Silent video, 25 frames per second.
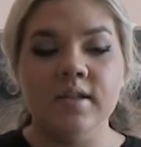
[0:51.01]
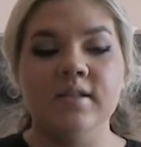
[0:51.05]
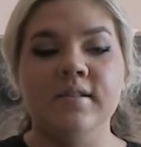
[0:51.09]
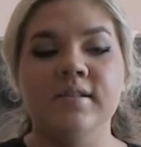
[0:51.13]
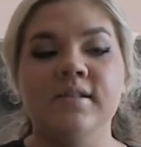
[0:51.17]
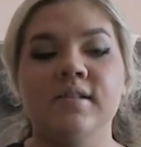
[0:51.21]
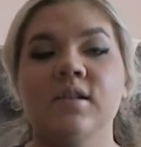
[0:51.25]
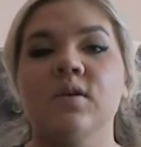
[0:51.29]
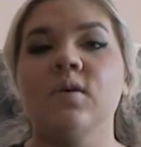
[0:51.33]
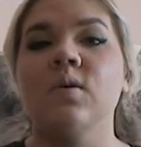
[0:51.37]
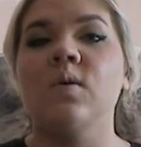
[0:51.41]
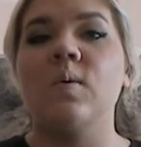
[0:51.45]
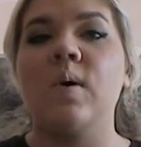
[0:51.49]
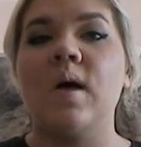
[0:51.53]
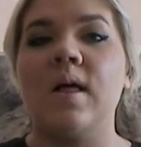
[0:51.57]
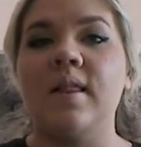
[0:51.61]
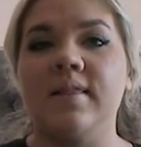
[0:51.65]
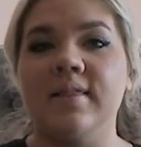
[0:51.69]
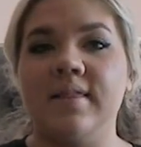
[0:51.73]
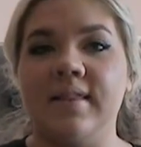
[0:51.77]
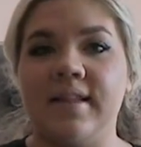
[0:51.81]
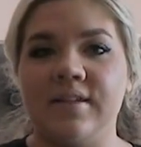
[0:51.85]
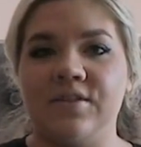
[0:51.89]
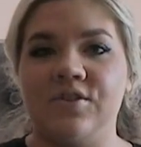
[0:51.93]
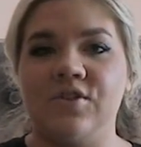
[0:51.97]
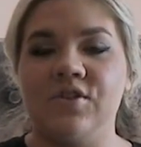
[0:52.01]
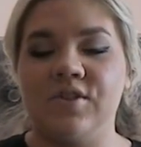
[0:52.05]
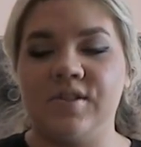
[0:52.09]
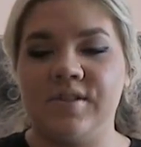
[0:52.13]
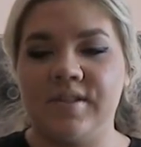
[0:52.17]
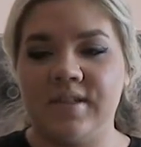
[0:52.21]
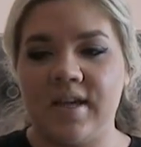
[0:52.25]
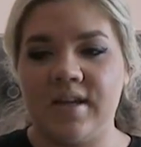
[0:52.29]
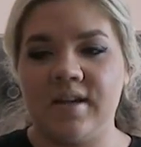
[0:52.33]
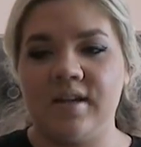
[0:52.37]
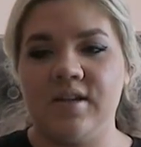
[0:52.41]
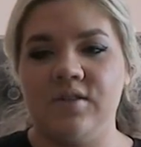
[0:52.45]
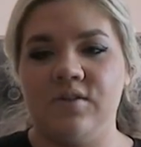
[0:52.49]
So let's
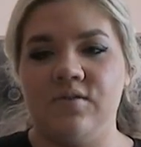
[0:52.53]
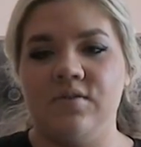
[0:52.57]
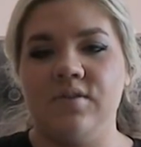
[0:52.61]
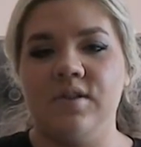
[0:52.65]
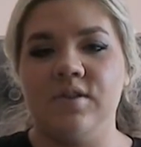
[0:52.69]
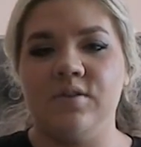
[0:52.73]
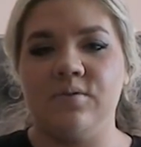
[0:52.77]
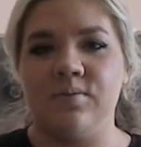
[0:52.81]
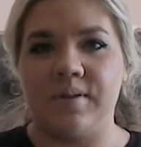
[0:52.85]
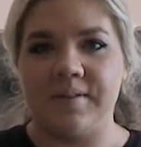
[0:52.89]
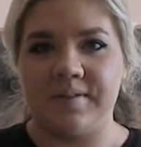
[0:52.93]
just get into these